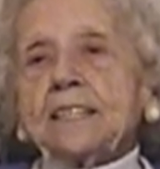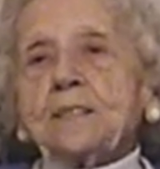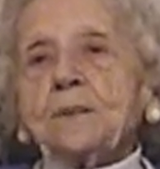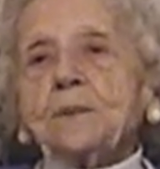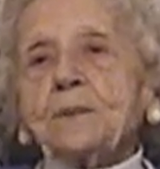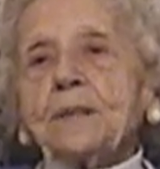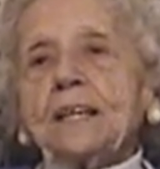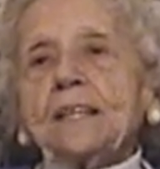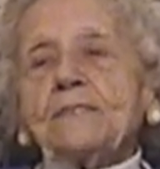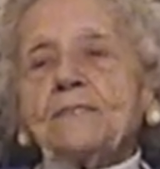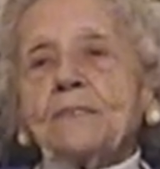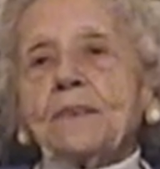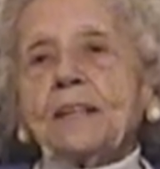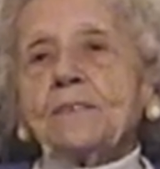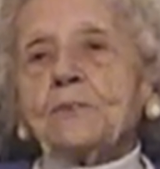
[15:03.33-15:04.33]
You know,
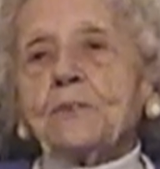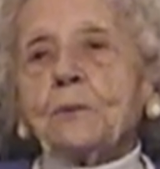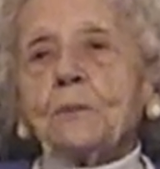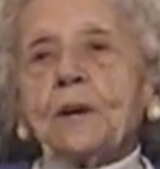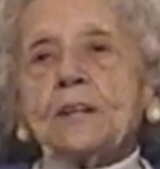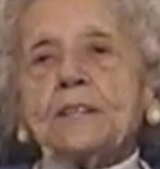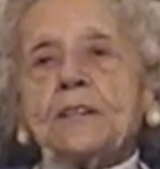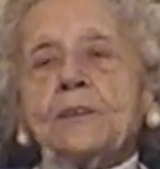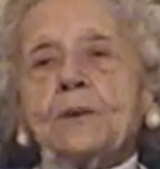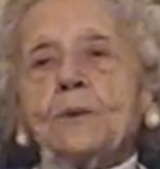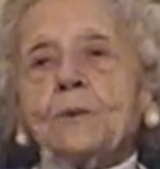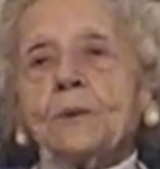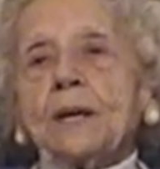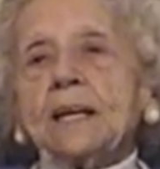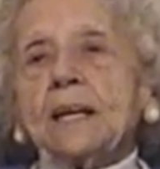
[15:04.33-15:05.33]
if you want to
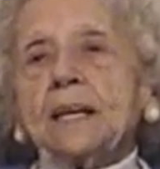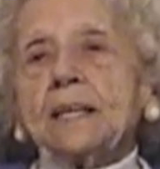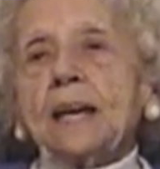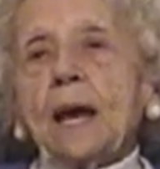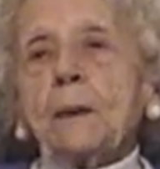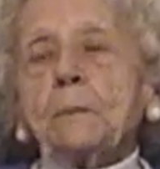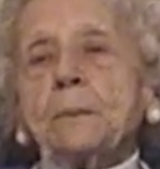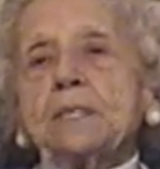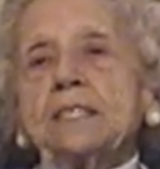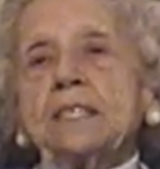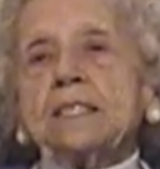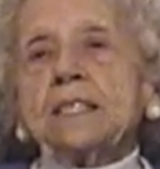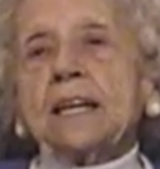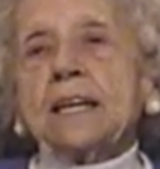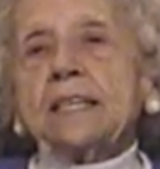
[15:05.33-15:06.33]
know what happened
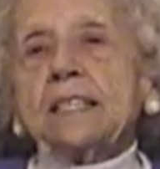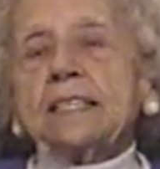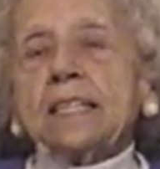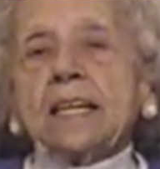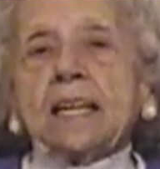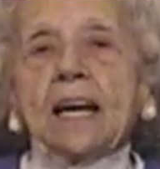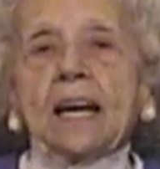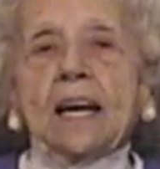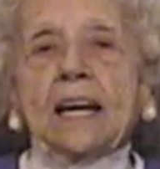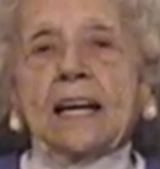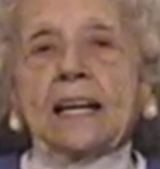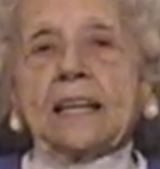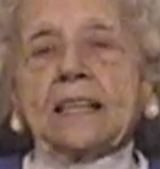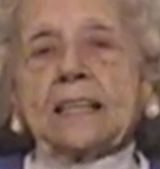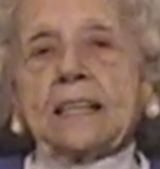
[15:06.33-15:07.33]
at night,
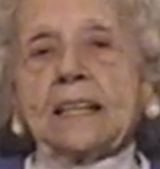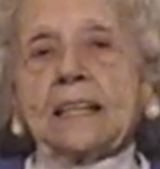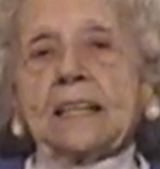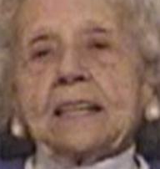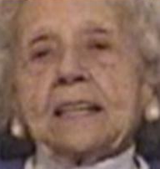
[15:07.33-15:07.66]
I